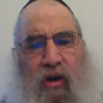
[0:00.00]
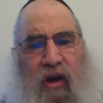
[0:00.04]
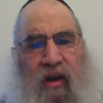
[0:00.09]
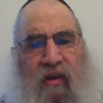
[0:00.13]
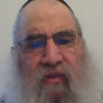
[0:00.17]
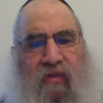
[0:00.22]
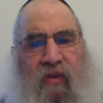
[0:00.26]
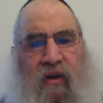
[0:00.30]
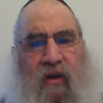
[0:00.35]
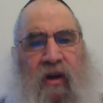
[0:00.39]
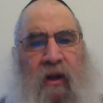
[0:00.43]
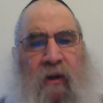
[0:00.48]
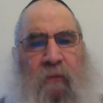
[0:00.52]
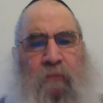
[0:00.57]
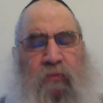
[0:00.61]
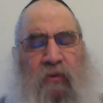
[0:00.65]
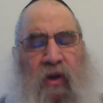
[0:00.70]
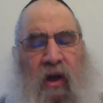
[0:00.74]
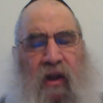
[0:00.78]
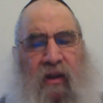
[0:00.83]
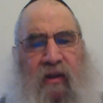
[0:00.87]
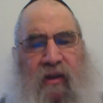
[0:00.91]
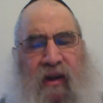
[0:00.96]
over
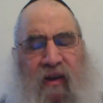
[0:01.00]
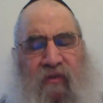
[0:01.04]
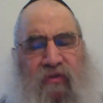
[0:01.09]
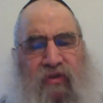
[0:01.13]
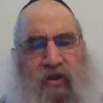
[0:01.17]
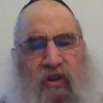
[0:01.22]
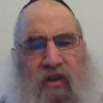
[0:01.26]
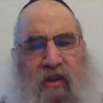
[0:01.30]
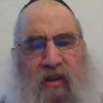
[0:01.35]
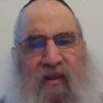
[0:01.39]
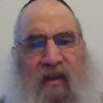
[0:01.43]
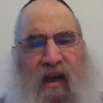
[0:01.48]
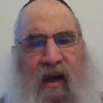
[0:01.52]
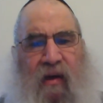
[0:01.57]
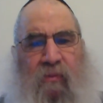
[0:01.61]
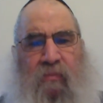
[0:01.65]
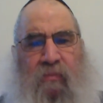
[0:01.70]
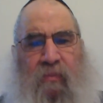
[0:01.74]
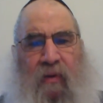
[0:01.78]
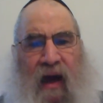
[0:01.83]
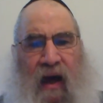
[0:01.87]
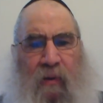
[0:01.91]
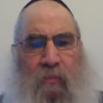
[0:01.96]
on lenefesh leitam
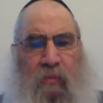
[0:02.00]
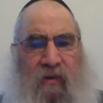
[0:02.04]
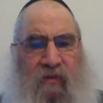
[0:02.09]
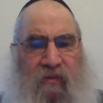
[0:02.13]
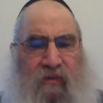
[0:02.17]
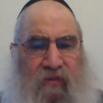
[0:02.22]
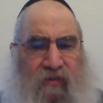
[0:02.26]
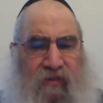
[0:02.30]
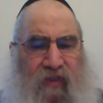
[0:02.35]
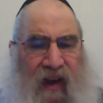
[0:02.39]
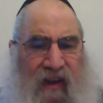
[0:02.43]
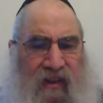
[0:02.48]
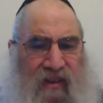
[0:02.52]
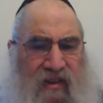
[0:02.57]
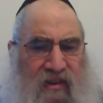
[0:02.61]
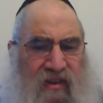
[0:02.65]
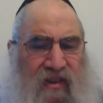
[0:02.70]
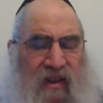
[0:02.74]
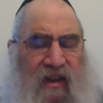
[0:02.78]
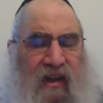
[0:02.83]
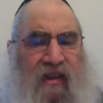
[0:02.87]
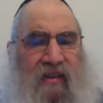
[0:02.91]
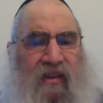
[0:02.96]
ba'amav. In fact, he's
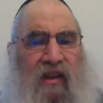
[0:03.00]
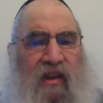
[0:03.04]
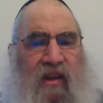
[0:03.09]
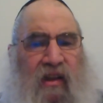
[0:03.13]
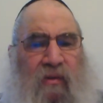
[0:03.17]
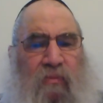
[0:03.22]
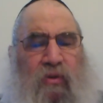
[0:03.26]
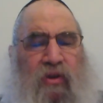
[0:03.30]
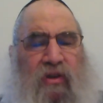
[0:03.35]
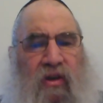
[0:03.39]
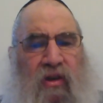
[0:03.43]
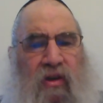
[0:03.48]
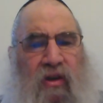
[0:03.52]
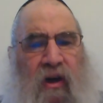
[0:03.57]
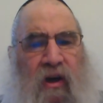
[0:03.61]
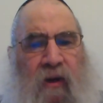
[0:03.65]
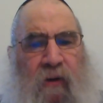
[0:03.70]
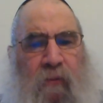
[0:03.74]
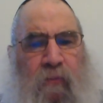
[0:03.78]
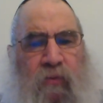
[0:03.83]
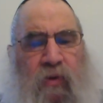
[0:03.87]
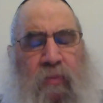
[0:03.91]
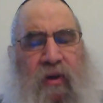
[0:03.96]
l'chatchila mutter
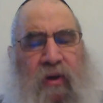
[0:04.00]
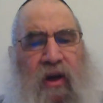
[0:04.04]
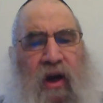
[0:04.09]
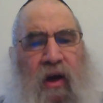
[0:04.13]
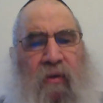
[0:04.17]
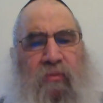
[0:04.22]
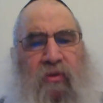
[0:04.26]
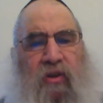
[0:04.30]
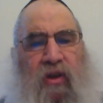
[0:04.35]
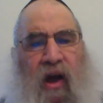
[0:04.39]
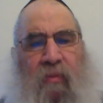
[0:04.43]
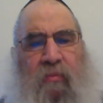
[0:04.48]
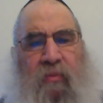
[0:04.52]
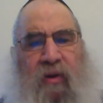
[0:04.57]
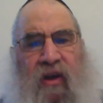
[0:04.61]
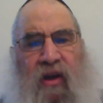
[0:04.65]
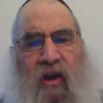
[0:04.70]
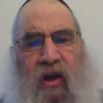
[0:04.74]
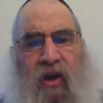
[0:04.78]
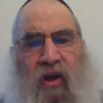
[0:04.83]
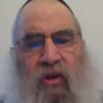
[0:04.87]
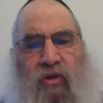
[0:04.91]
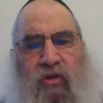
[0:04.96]
to become tummy
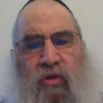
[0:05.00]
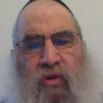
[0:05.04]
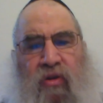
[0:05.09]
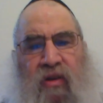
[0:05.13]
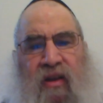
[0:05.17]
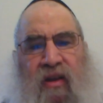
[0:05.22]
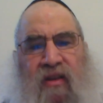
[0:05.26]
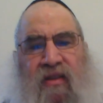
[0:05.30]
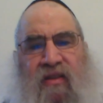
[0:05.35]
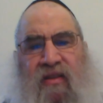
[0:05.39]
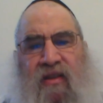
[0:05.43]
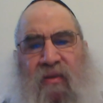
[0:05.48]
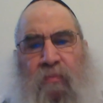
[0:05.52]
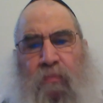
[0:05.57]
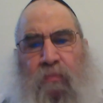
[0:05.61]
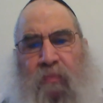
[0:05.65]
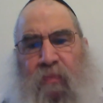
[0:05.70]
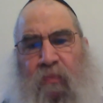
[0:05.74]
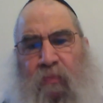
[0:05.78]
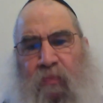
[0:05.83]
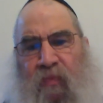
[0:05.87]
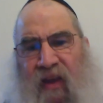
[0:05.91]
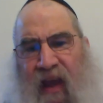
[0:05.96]
to this
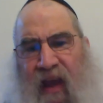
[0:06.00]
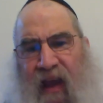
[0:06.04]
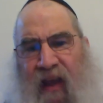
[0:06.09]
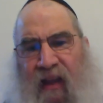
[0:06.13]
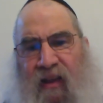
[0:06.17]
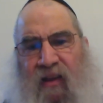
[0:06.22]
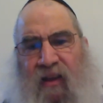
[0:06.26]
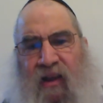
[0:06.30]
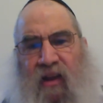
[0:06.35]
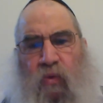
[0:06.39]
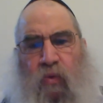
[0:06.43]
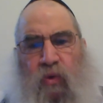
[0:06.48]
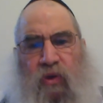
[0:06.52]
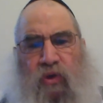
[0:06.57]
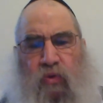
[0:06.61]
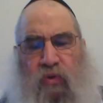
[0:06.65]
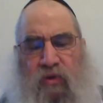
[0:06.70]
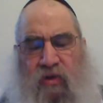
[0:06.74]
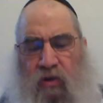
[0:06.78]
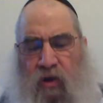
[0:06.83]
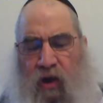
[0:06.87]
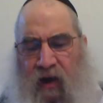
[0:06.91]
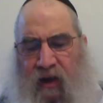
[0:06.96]
keli, which
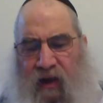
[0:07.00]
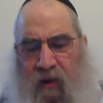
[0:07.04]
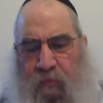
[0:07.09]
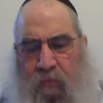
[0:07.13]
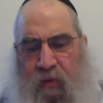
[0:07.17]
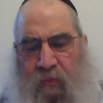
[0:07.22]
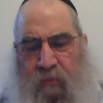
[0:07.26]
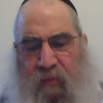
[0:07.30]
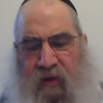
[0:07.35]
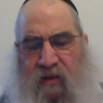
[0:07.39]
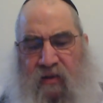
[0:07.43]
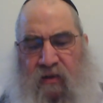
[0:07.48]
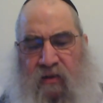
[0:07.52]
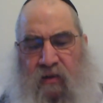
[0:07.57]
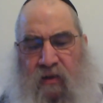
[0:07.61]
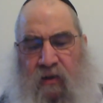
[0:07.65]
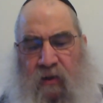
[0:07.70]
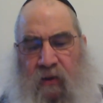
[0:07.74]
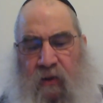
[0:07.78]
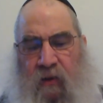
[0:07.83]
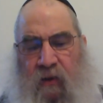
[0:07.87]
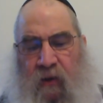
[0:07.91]
was nagab mess.